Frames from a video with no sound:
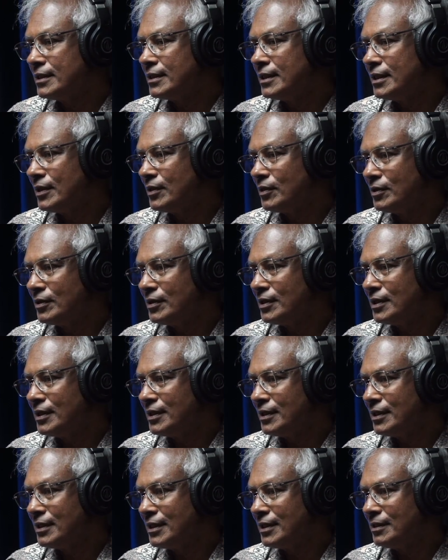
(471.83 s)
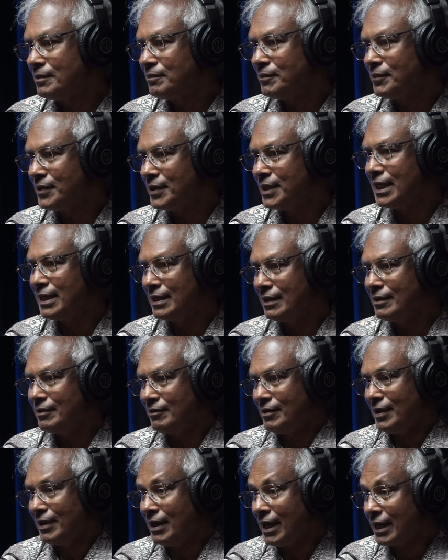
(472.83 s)
You know, you can
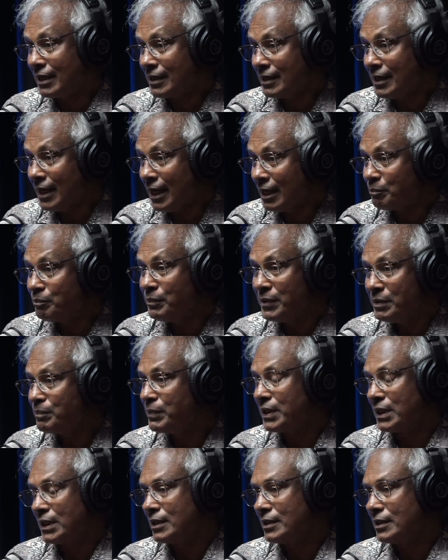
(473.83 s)
directly help people.